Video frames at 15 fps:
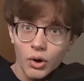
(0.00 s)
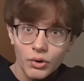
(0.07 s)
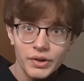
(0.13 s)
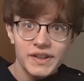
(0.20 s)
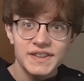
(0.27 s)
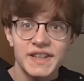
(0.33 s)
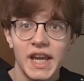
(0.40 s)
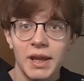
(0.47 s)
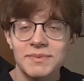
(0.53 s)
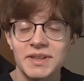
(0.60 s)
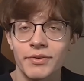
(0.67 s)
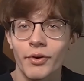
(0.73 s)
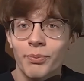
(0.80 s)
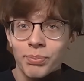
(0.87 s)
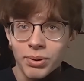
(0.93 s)
these games
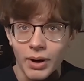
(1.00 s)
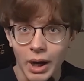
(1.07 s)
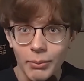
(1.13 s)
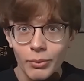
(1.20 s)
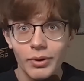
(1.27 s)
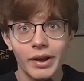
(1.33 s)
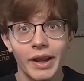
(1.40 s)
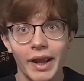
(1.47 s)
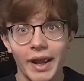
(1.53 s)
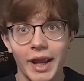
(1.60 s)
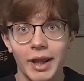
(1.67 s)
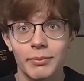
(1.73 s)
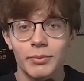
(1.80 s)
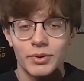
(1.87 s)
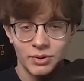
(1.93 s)
have a primary
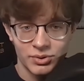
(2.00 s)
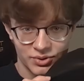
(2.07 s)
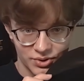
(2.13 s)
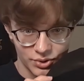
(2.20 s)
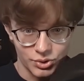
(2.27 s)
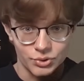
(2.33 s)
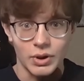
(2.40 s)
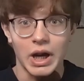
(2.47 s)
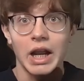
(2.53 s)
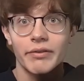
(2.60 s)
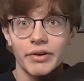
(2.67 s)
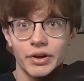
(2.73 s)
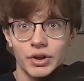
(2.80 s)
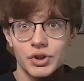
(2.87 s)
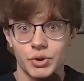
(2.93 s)
aim to
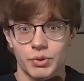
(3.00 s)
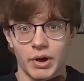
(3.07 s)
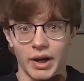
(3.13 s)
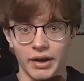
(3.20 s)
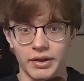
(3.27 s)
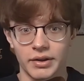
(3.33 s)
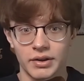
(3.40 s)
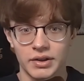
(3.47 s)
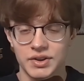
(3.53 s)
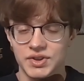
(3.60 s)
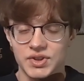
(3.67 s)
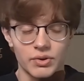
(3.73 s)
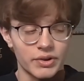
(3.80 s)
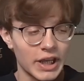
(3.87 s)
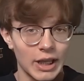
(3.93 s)
driving a train.
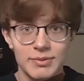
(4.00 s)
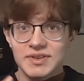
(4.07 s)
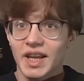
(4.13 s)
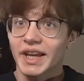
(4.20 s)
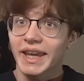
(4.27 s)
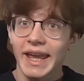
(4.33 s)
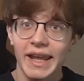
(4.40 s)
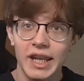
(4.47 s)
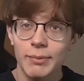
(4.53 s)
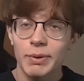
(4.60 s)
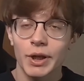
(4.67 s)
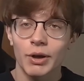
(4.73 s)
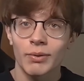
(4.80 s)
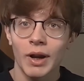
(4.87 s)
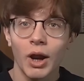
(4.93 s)
So games like Itty
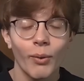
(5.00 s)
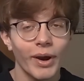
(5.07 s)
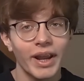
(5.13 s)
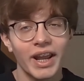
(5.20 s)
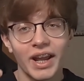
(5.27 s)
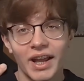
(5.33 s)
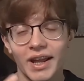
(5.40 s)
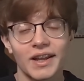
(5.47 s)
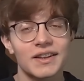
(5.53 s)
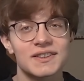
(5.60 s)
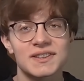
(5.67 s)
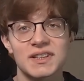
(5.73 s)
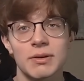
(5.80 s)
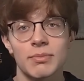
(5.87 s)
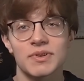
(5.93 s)
Bitty Railway and
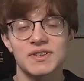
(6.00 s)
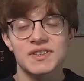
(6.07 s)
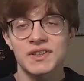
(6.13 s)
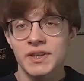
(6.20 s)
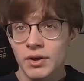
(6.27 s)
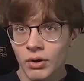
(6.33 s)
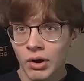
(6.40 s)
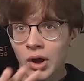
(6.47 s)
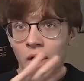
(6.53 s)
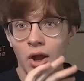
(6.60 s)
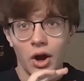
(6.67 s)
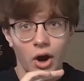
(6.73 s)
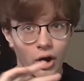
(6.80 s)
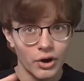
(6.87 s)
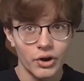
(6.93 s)
Steam and Steel
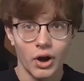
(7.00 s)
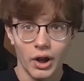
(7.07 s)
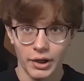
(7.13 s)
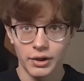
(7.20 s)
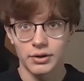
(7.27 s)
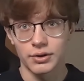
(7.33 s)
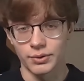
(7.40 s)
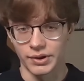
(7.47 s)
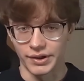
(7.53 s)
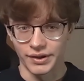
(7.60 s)
are not included.